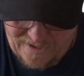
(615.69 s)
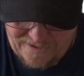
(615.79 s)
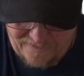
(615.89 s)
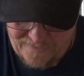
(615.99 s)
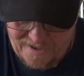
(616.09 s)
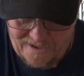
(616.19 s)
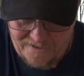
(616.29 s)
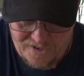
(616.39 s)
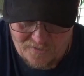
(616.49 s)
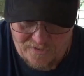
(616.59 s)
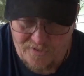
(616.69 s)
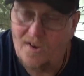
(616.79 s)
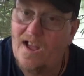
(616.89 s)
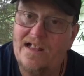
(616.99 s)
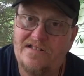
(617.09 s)
I didn't think I'd show it to
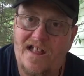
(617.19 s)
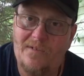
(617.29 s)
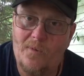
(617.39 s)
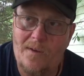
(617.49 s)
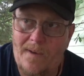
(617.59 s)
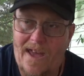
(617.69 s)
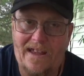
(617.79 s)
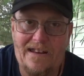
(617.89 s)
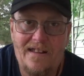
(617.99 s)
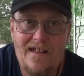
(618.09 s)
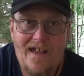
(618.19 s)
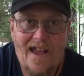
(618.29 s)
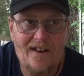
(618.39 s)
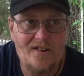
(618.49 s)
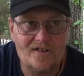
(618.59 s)
you guys, and I went back and
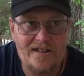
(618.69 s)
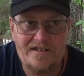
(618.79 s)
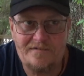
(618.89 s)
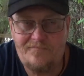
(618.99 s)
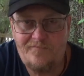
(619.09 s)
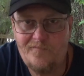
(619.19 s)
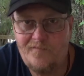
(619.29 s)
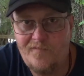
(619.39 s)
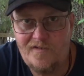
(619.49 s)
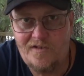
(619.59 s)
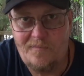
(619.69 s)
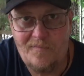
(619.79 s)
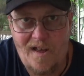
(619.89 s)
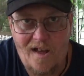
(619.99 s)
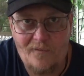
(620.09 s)
looked at some
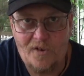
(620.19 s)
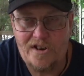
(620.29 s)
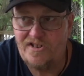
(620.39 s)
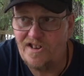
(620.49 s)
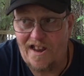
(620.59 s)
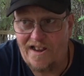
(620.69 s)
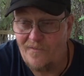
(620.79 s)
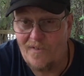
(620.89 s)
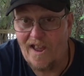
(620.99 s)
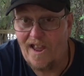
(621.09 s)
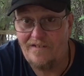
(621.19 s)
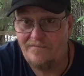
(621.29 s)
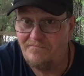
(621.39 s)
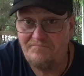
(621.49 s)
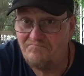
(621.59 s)
footage, and I never had
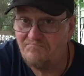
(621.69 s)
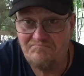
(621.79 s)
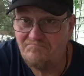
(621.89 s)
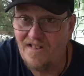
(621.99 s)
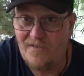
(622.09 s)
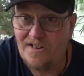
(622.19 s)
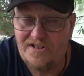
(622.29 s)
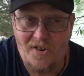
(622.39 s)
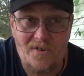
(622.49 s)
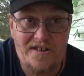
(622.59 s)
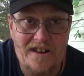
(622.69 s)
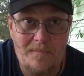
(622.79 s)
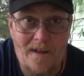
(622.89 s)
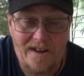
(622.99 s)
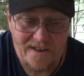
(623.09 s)
showed it to
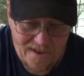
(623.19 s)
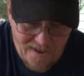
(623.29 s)
anybody.